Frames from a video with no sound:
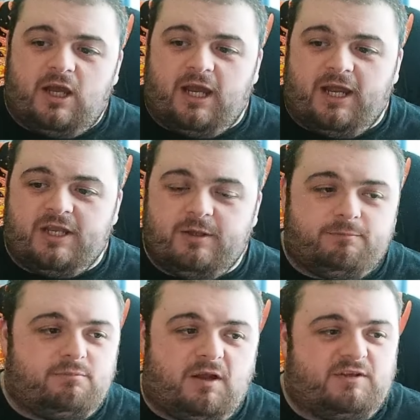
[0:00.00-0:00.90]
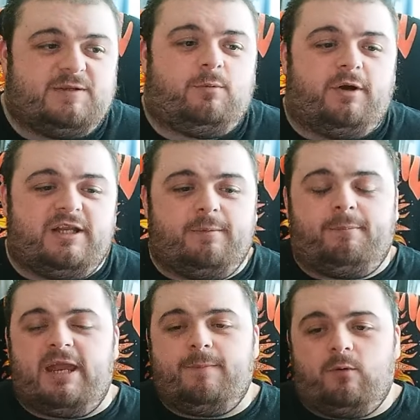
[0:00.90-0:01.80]
and at this point, the
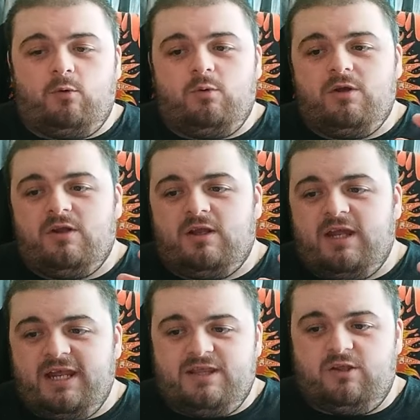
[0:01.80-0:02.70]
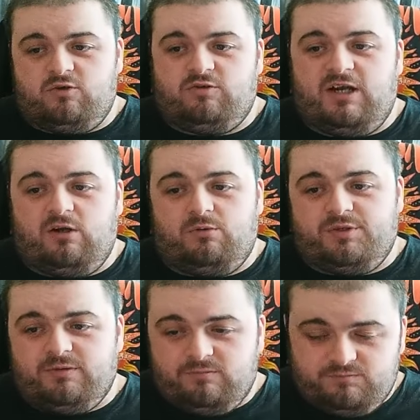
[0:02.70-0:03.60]
people in the
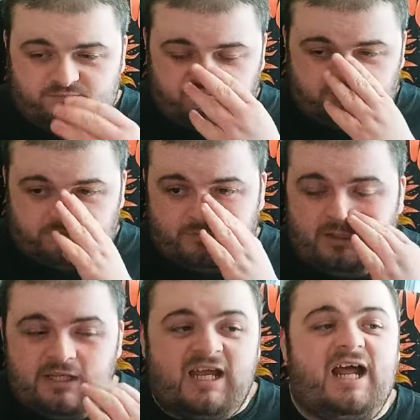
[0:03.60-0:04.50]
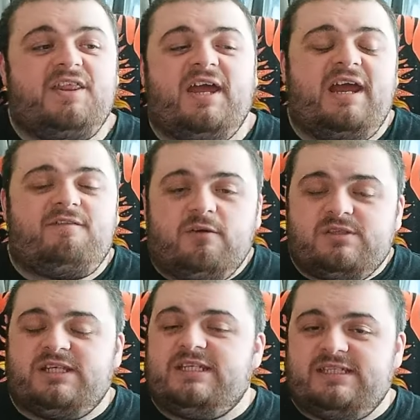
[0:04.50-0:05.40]
crowd at the
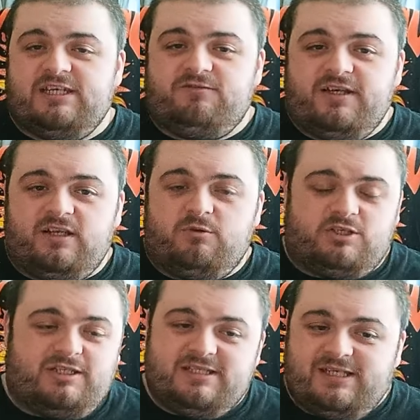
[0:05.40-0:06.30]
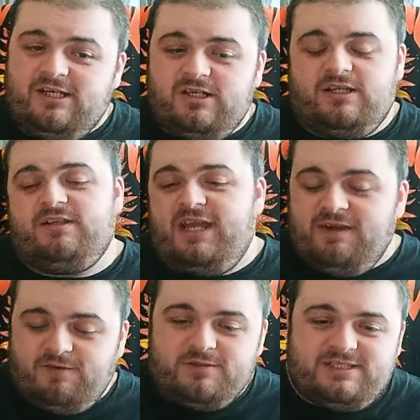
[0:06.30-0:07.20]
FLCC Arena, which I didn't say earlier, the
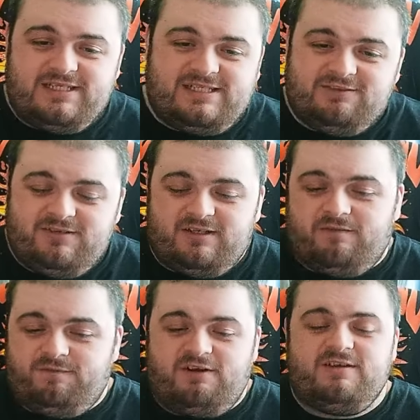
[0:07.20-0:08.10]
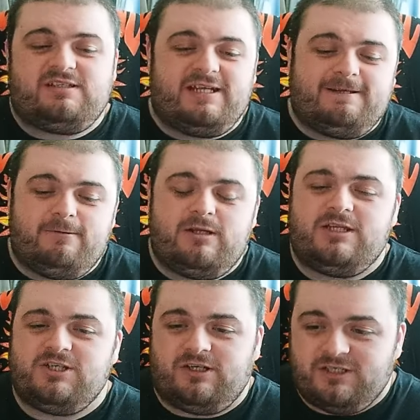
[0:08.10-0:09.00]
FLCC Arena, Ferris Lane
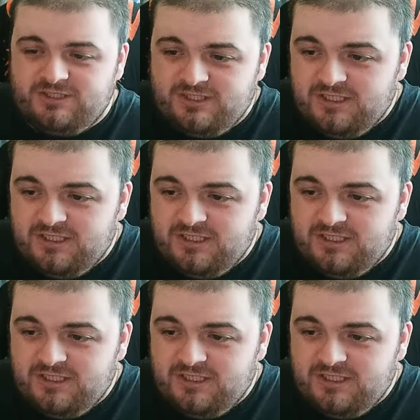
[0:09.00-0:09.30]
Community Church.